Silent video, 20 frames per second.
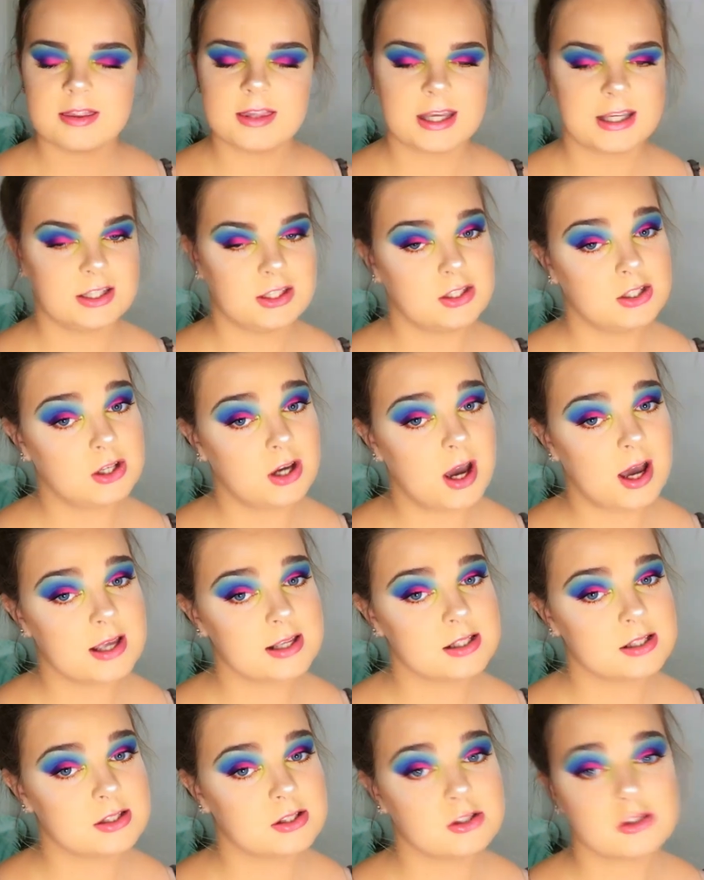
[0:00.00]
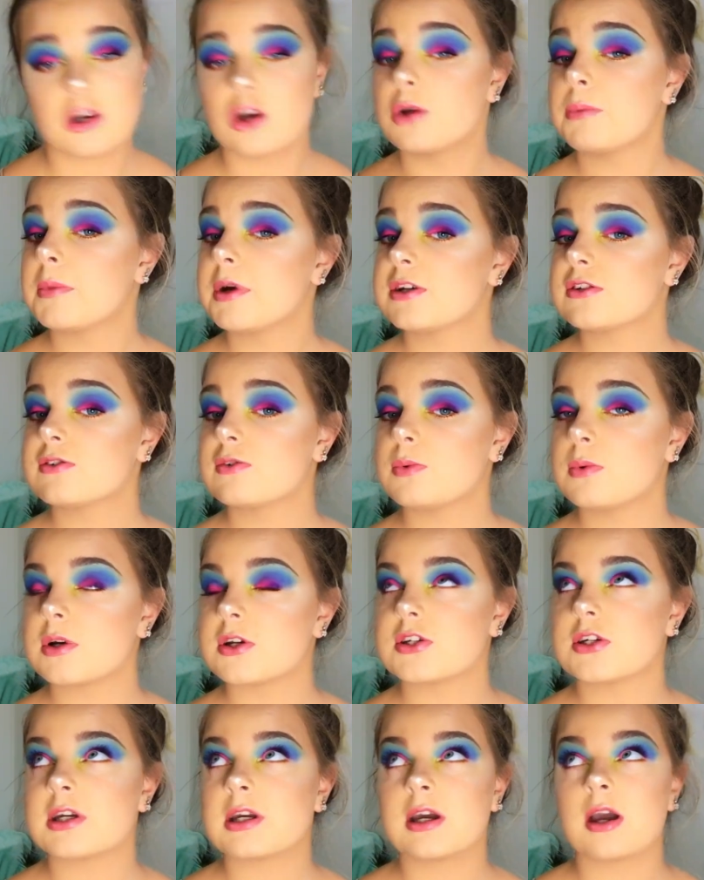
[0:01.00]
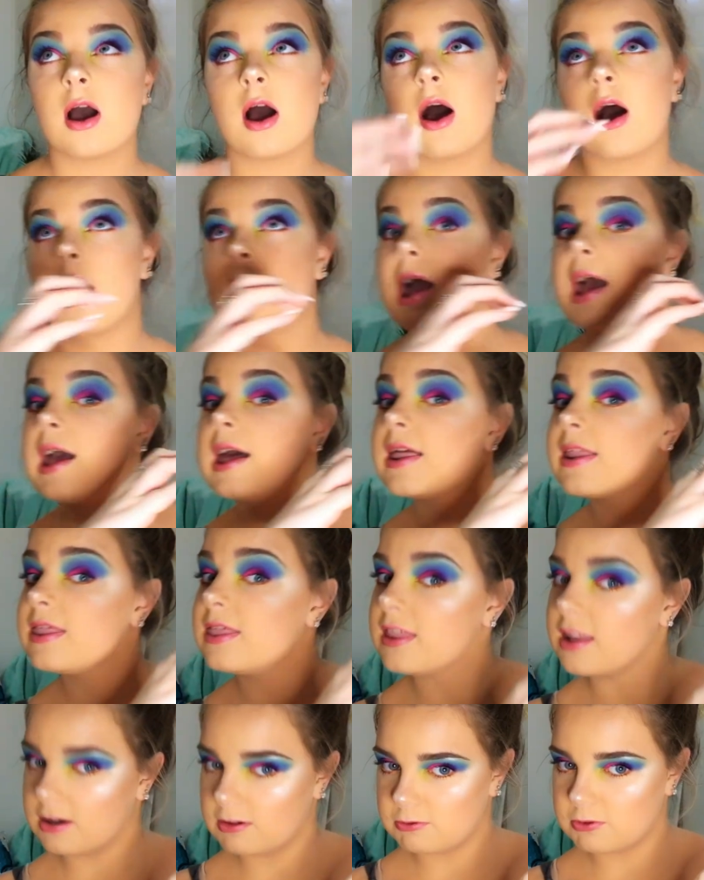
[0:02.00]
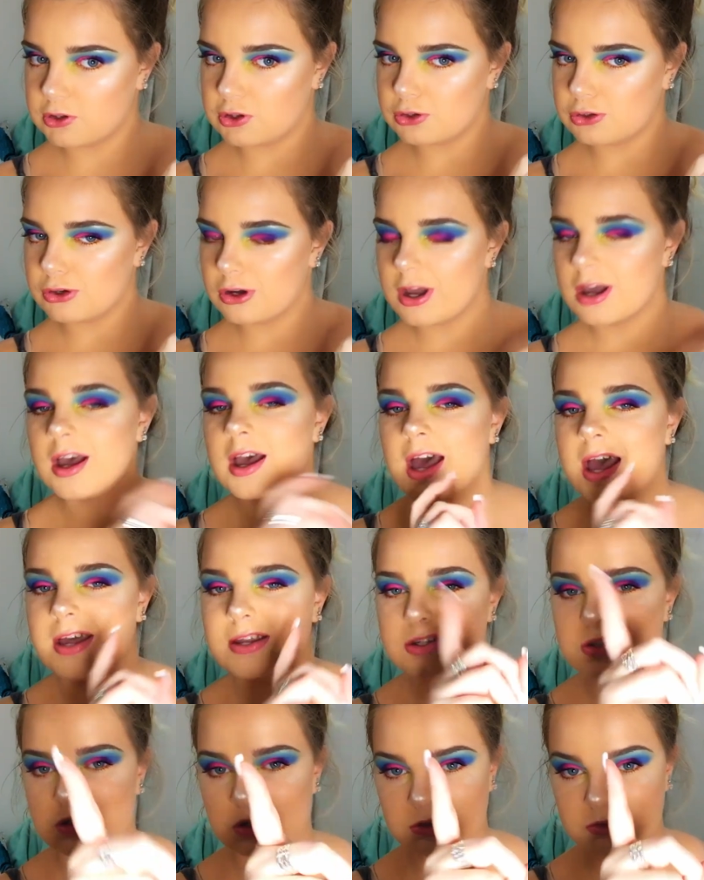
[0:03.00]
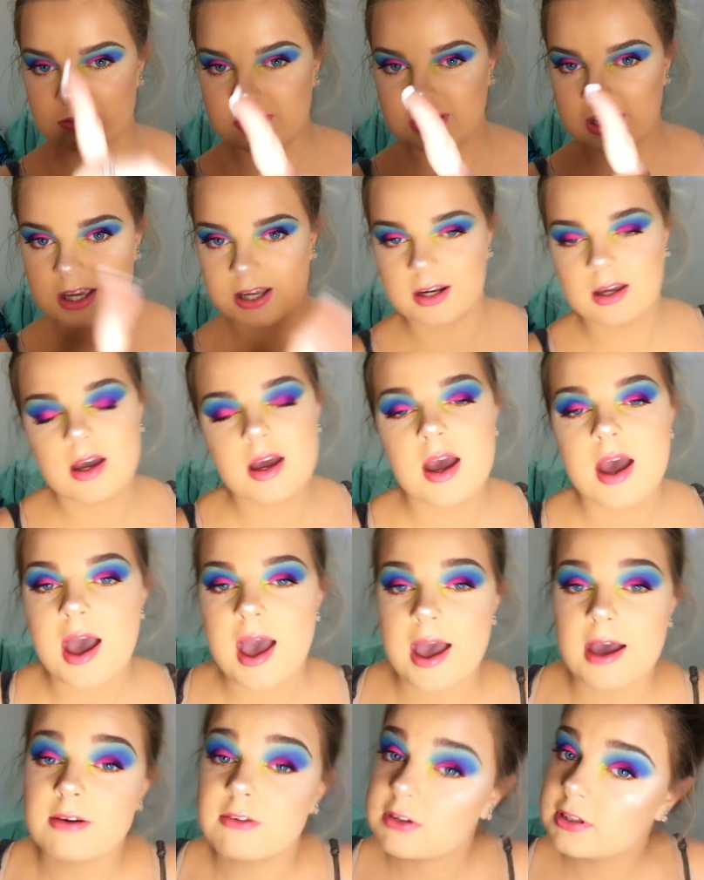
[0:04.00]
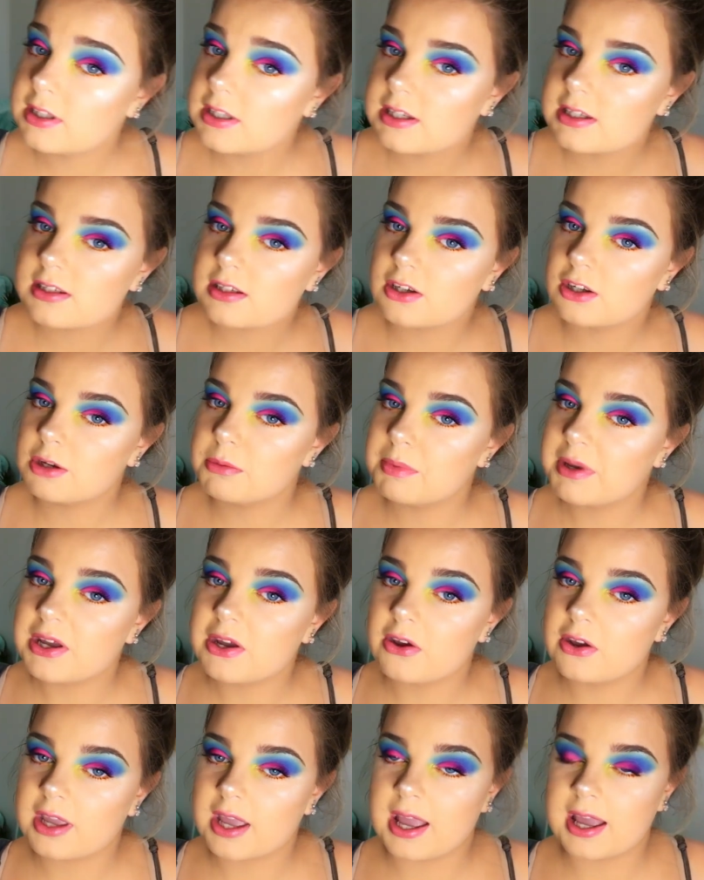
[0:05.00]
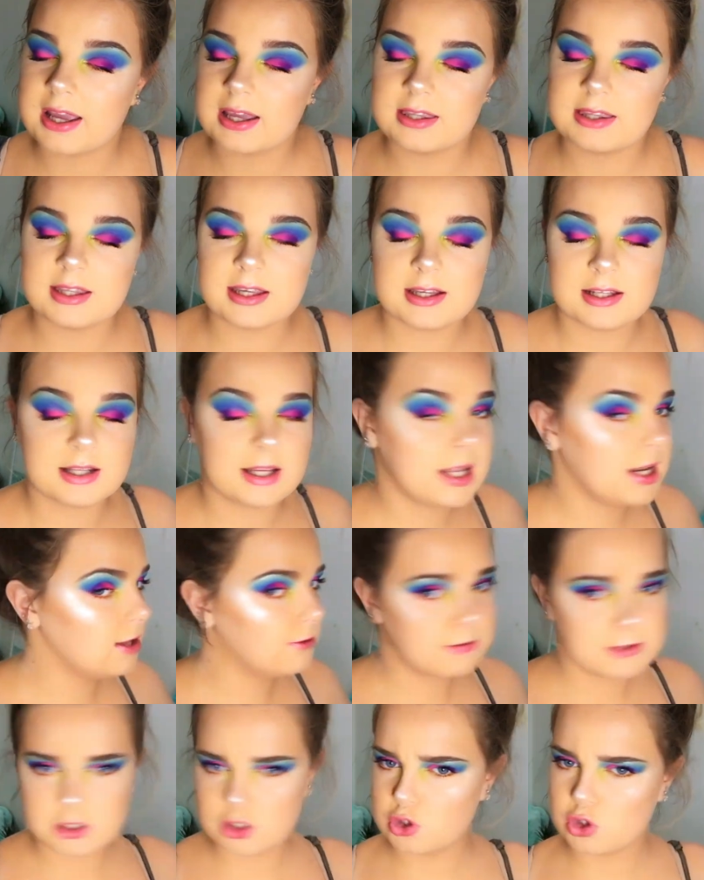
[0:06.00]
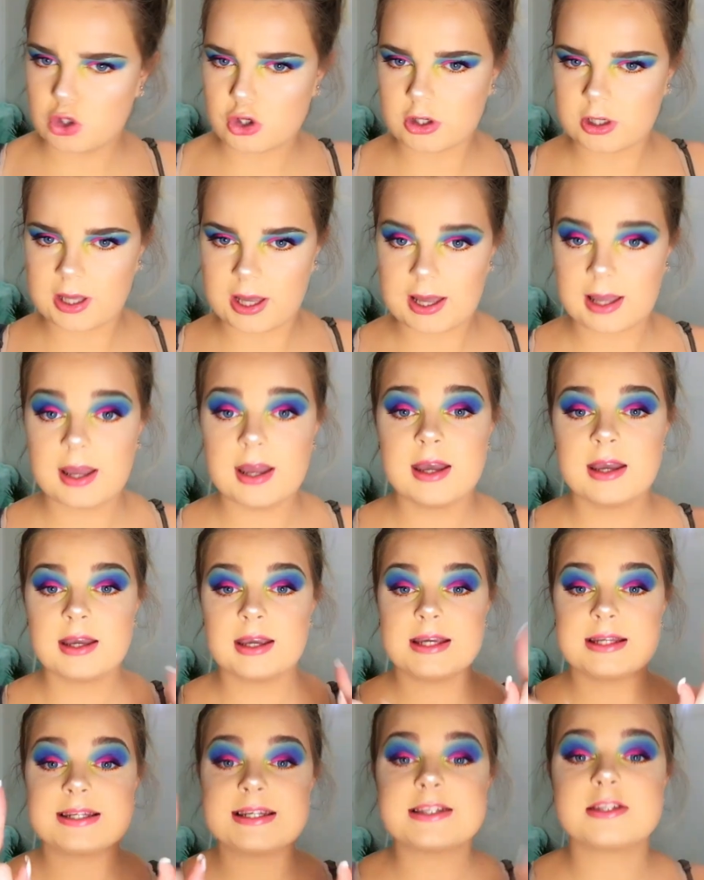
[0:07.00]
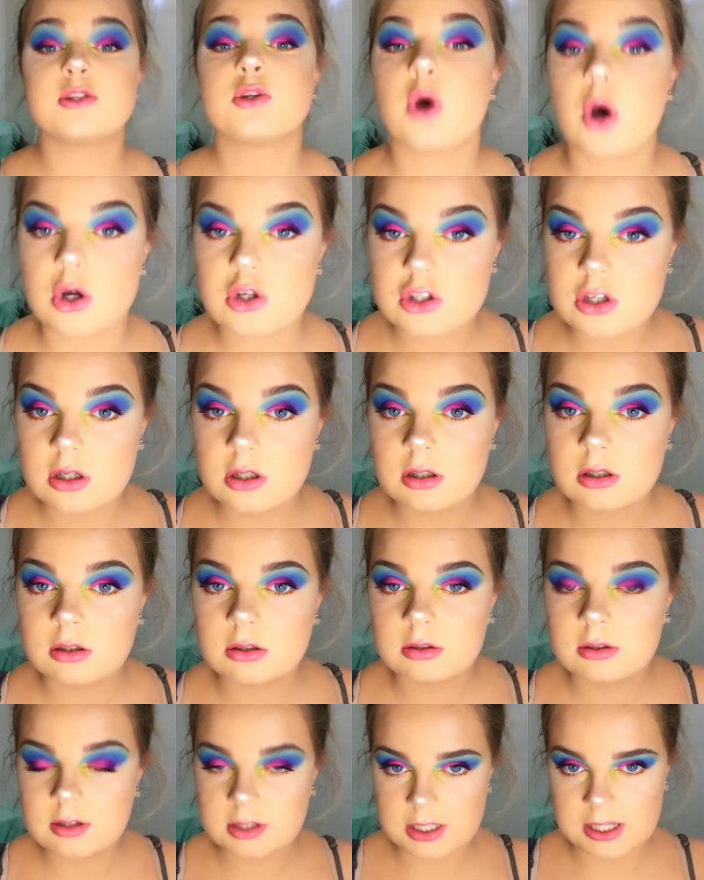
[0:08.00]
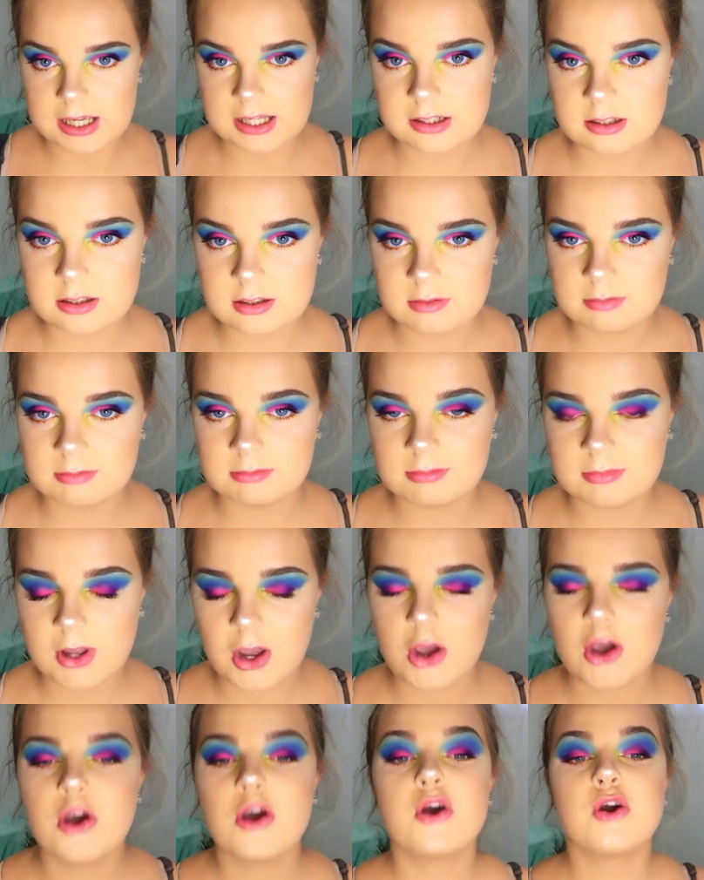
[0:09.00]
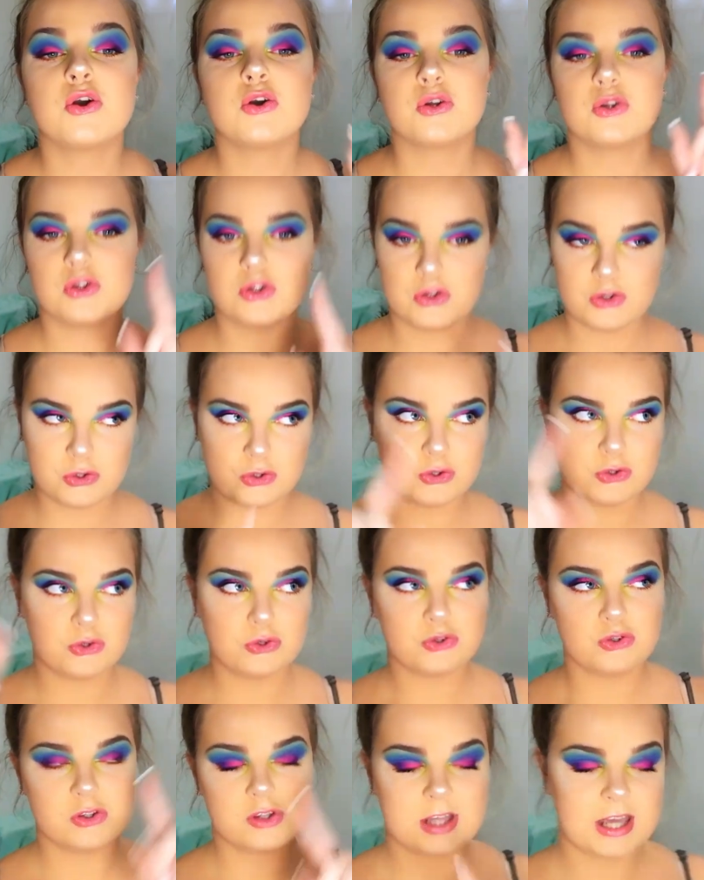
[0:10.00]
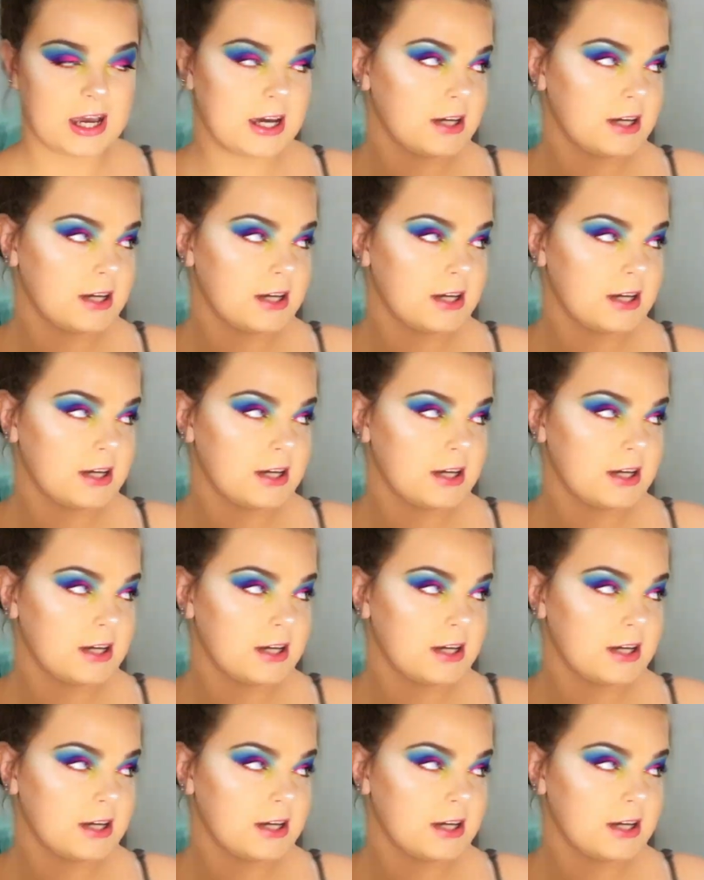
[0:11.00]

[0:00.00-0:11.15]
Thank you guys so much for watching. I love you, and don't forget, everything's gonna be okay in the end, and if it's not okay, it is not the end. Cue the